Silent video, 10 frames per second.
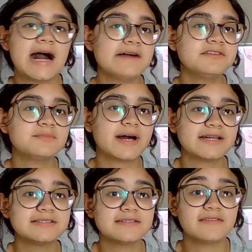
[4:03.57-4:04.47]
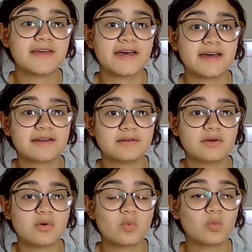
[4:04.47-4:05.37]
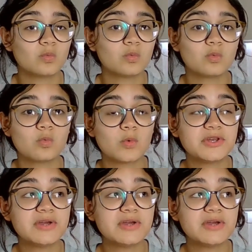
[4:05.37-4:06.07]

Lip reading: Have in mind that when